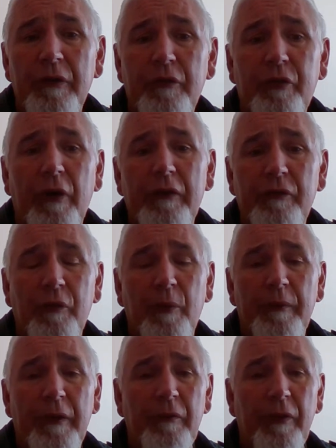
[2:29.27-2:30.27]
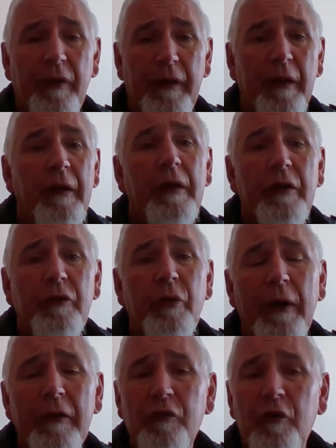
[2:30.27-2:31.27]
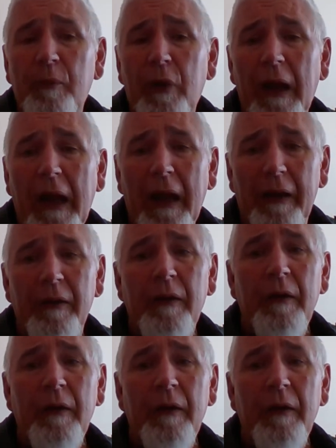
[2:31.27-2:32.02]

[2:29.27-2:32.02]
transformed everything, transformed my heart.